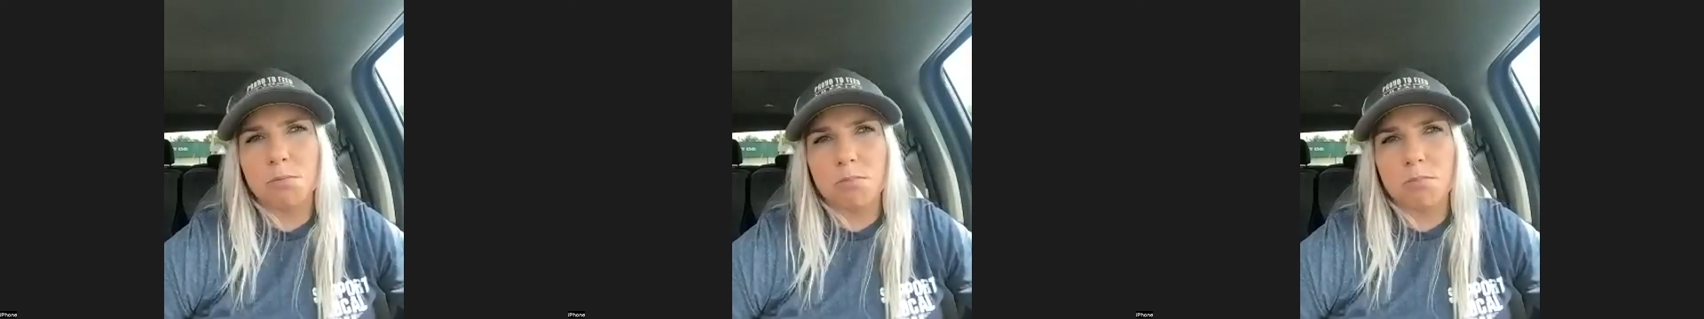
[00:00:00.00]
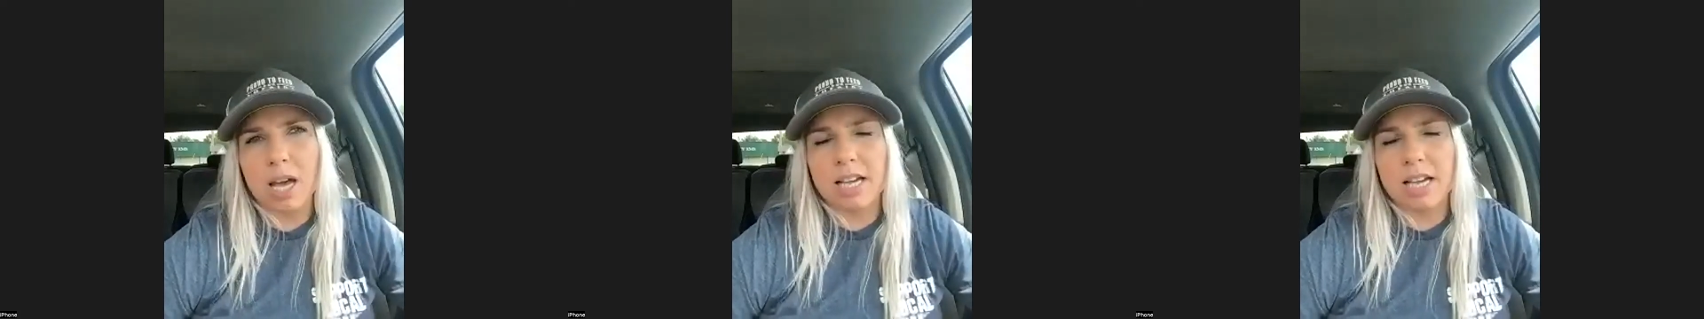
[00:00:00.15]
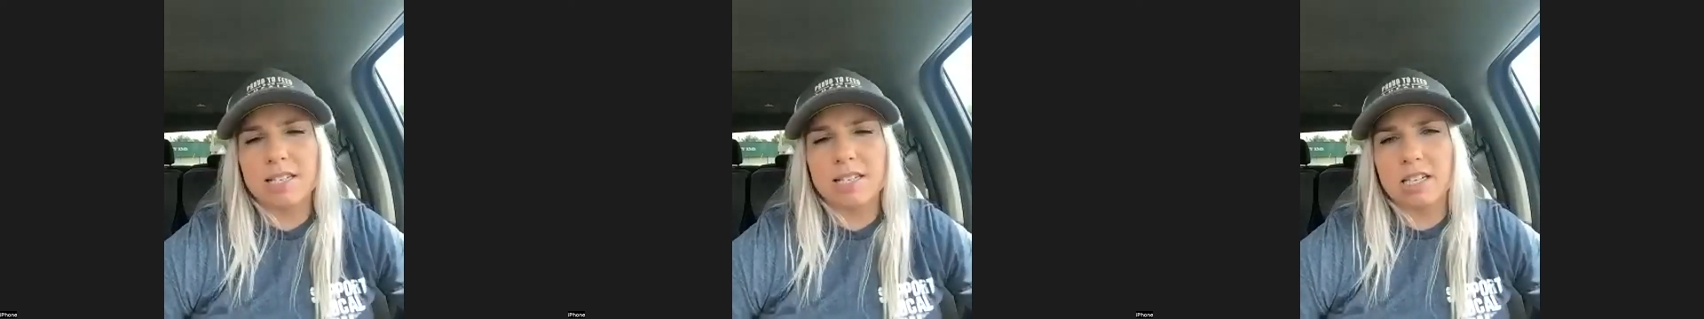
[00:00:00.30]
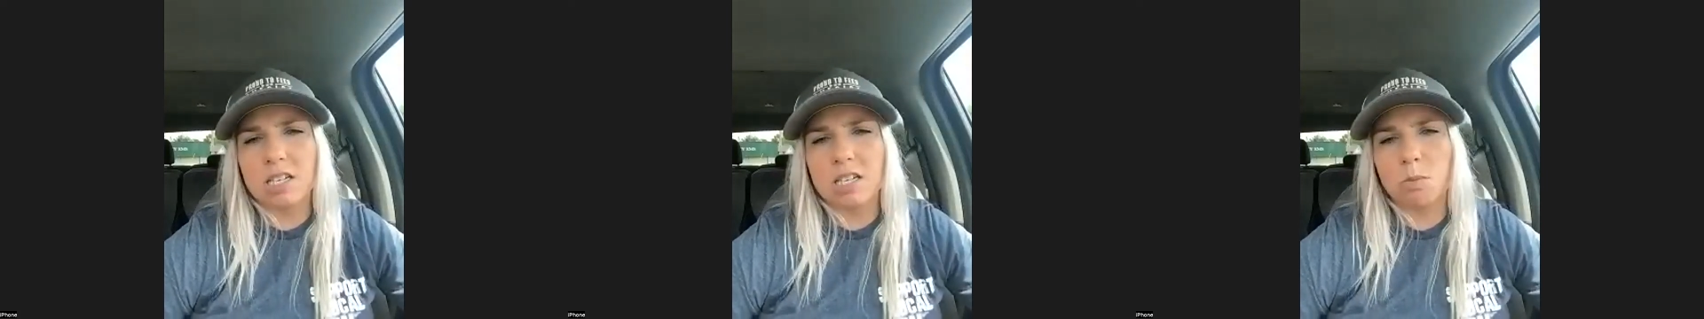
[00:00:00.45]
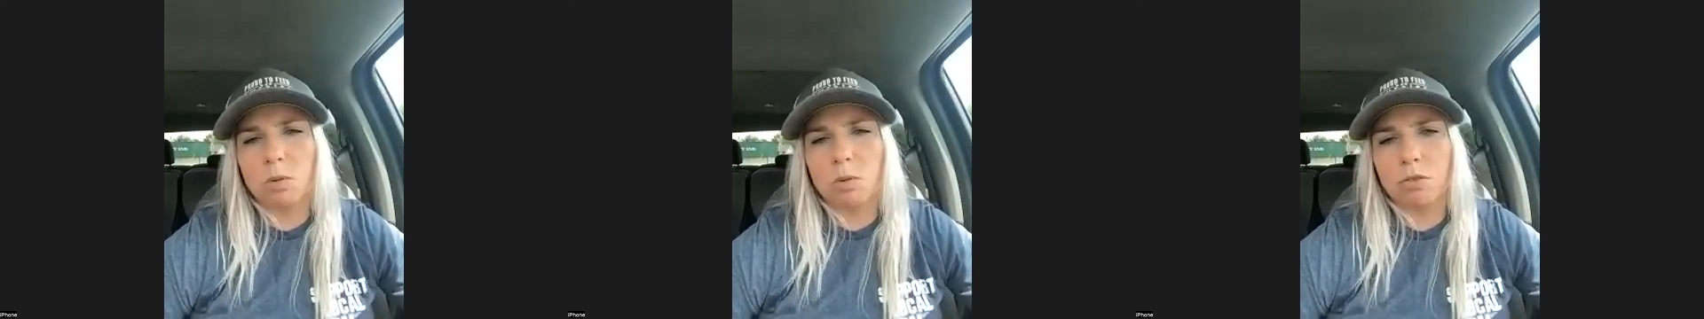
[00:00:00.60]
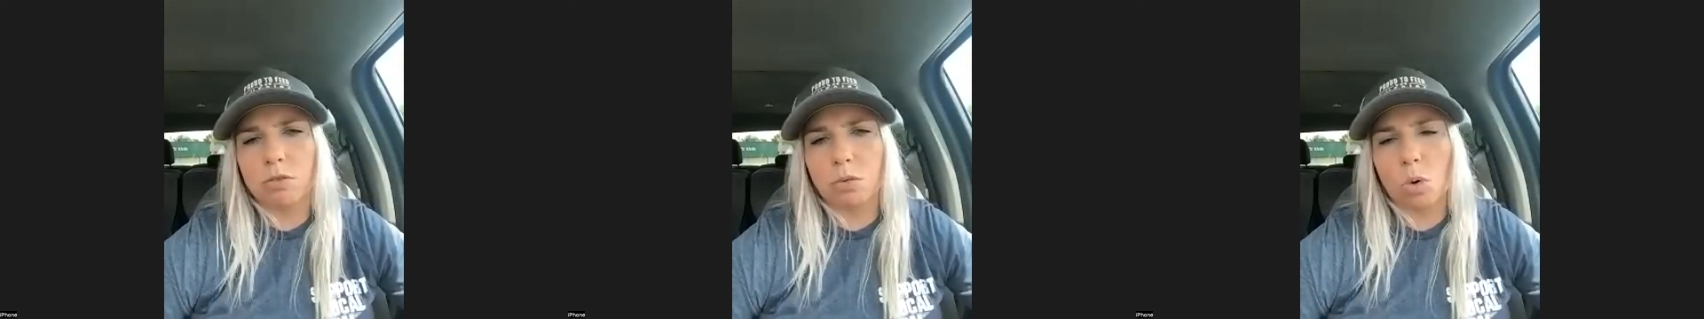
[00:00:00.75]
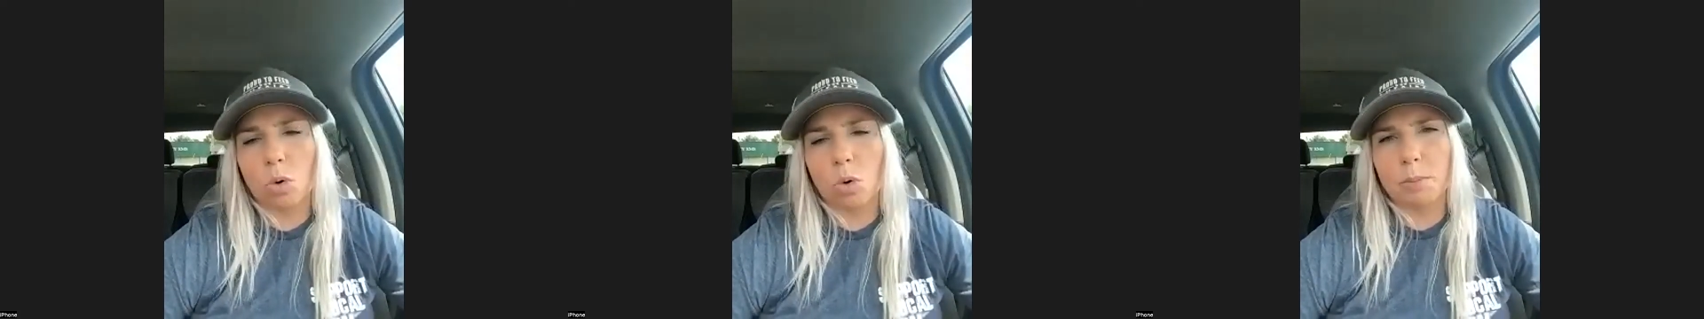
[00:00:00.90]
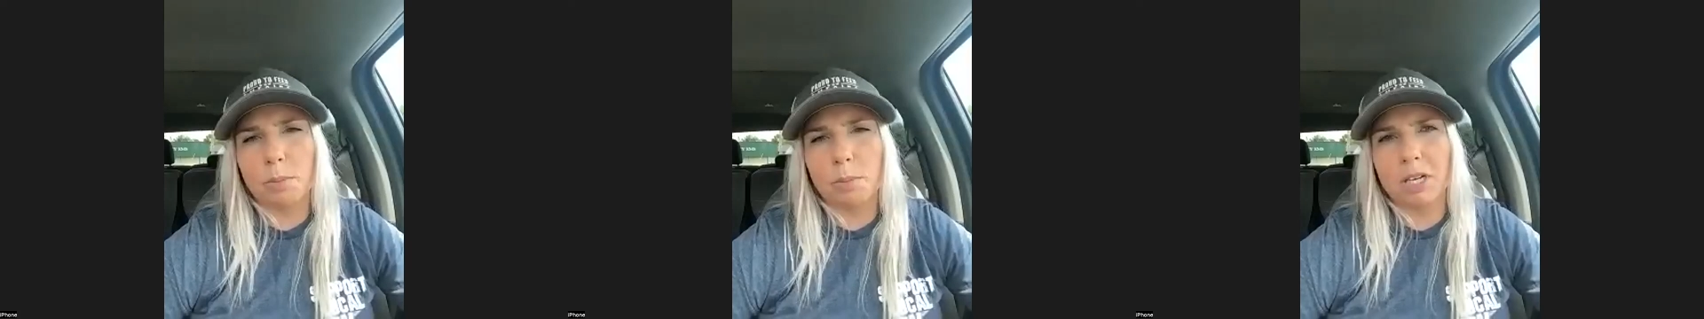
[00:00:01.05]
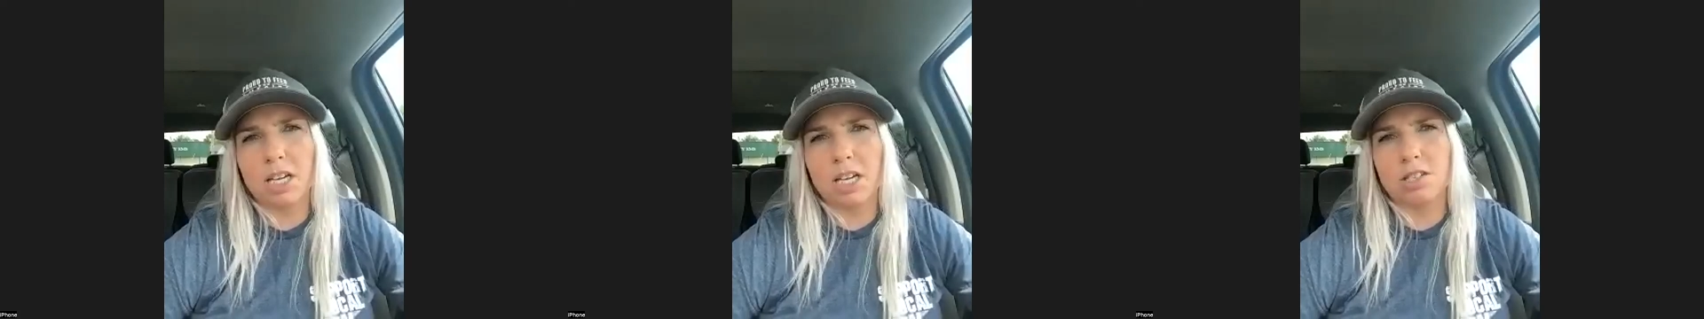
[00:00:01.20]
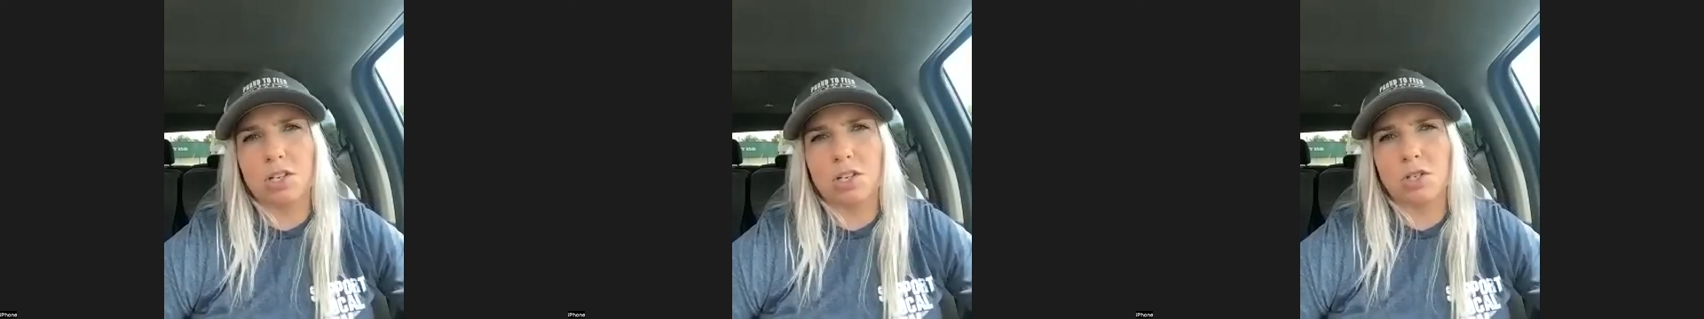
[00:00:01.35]
as I did before
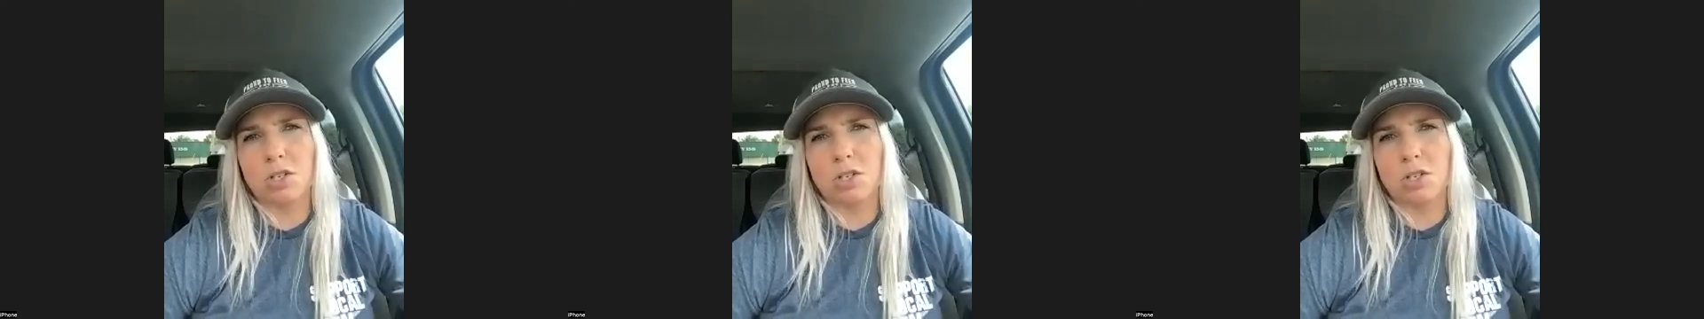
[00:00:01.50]
because there's a